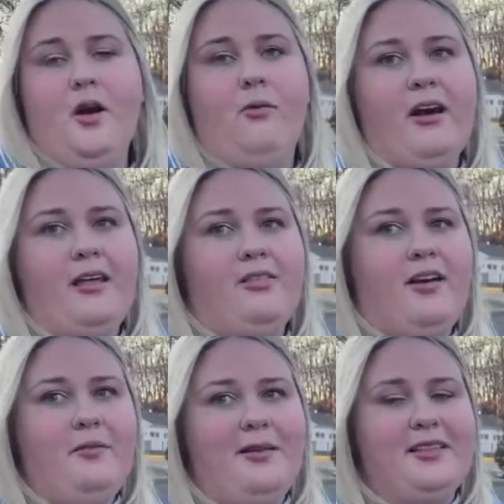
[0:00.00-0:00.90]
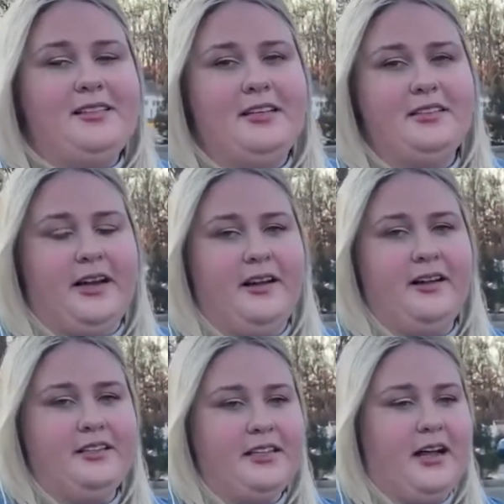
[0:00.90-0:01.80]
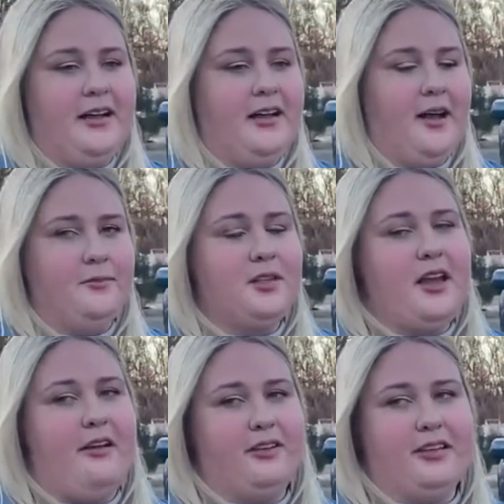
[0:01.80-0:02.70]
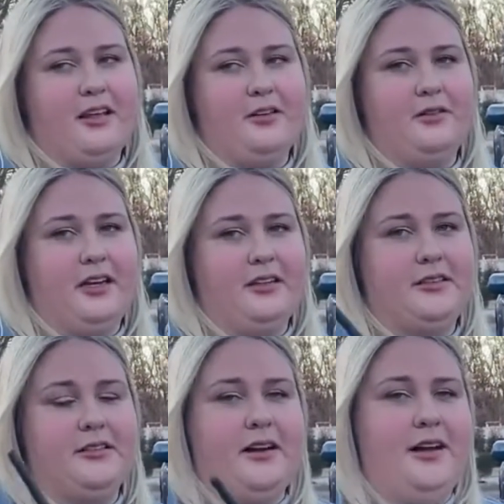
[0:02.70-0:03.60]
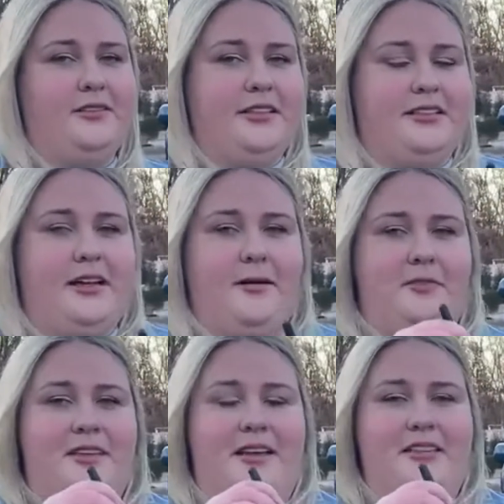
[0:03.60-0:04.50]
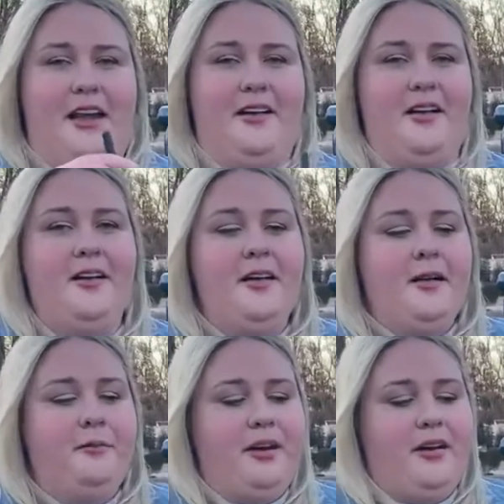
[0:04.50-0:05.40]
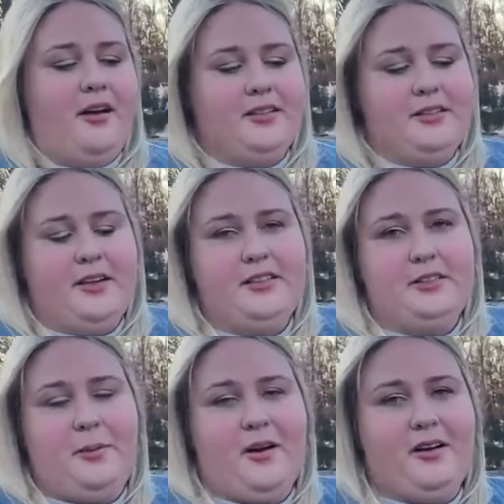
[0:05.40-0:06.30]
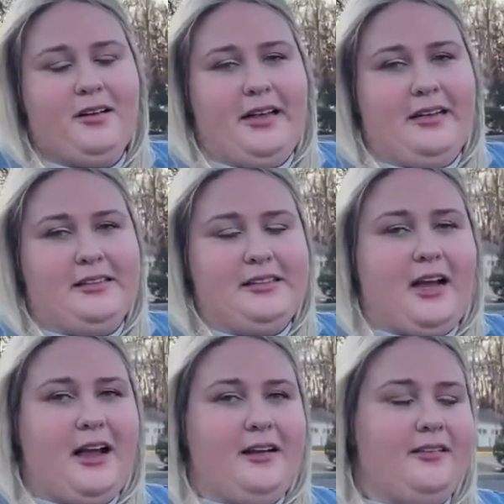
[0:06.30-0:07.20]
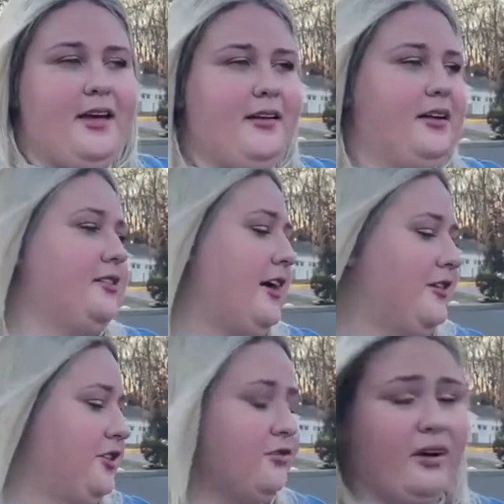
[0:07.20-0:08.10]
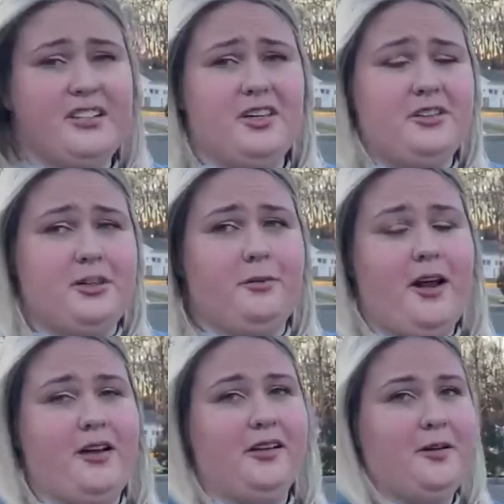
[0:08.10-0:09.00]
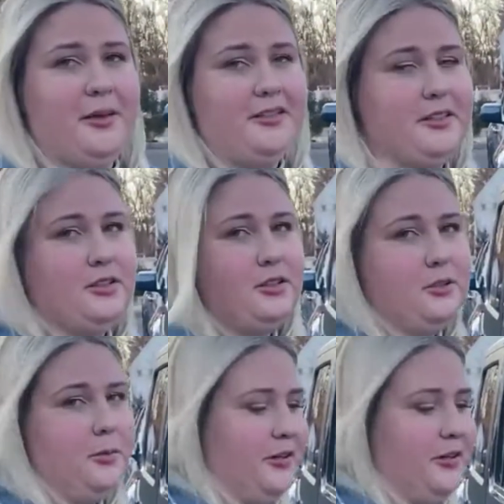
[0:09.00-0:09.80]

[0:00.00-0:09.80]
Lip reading: What I love about this antenna is that it comes with everything that you need. So not only does it come with the antenna, but it also has this part on the inside that attaches right to your Jeep Wrangler and makes it super easy.